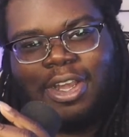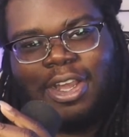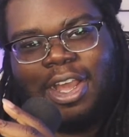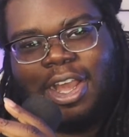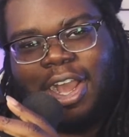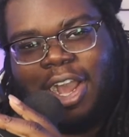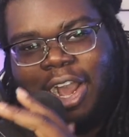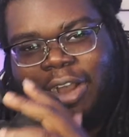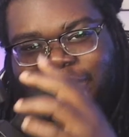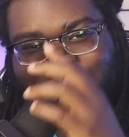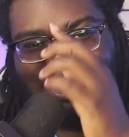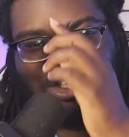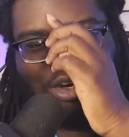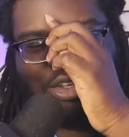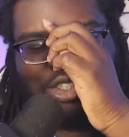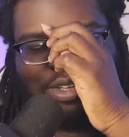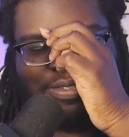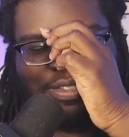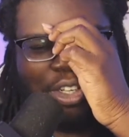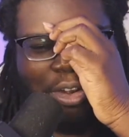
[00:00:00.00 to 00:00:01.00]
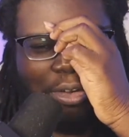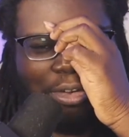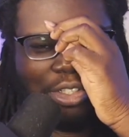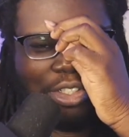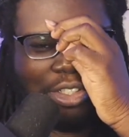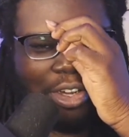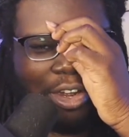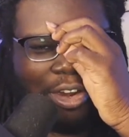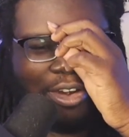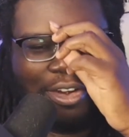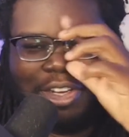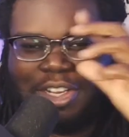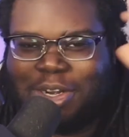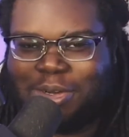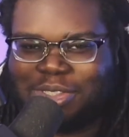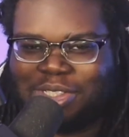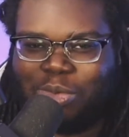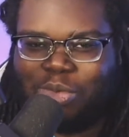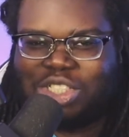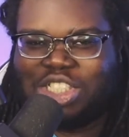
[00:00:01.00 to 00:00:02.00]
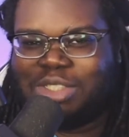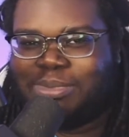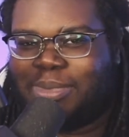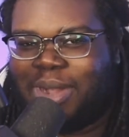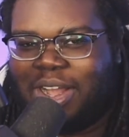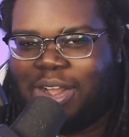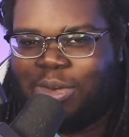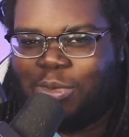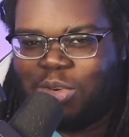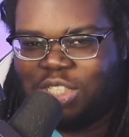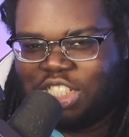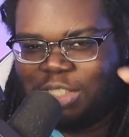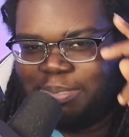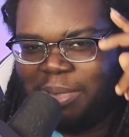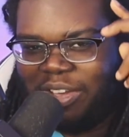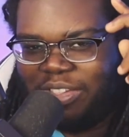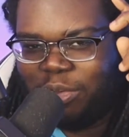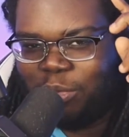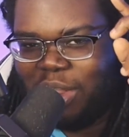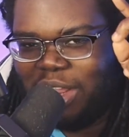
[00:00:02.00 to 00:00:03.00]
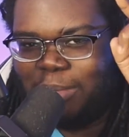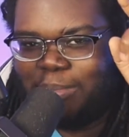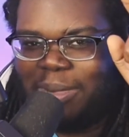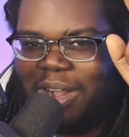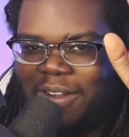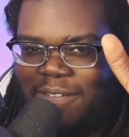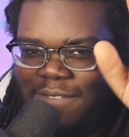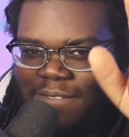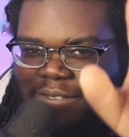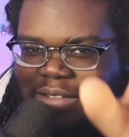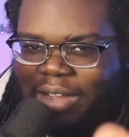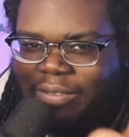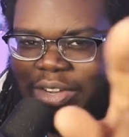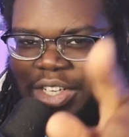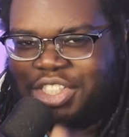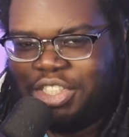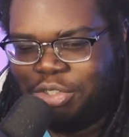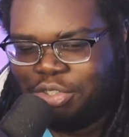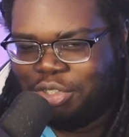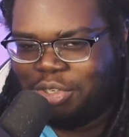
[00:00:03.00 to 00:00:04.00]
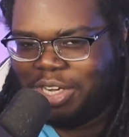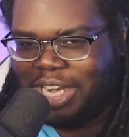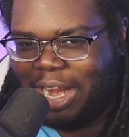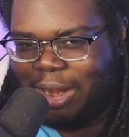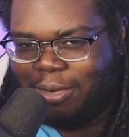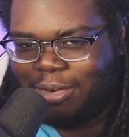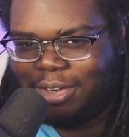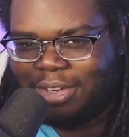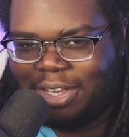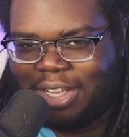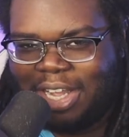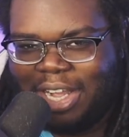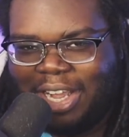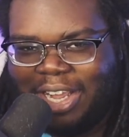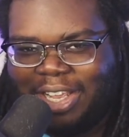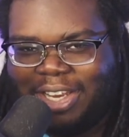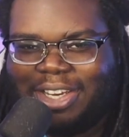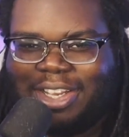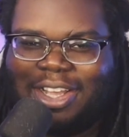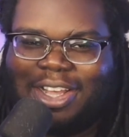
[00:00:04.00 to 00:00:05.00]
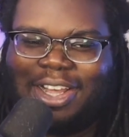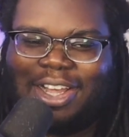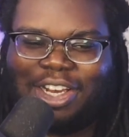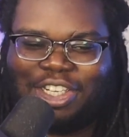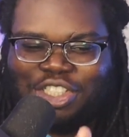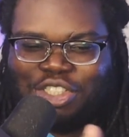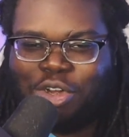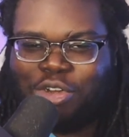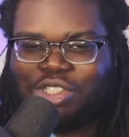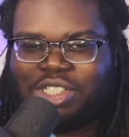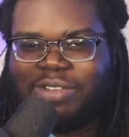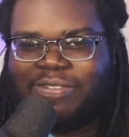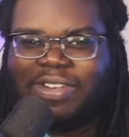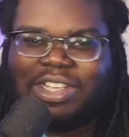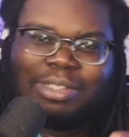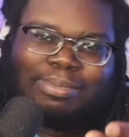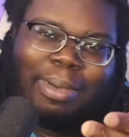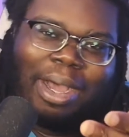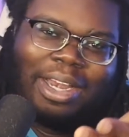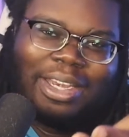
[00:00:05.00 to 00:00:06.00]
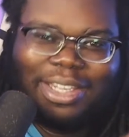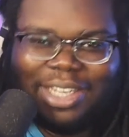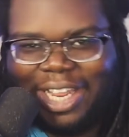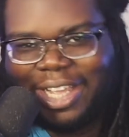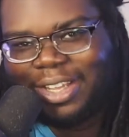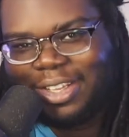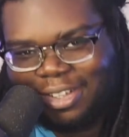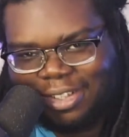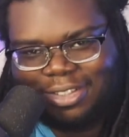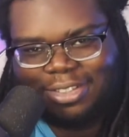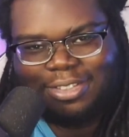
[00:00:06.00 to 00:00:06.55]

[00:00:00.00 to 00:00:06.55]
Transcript: of Joseph Joestar. You know, so which is by the way my favorite JoJo character. All right, Joseph is my nigga.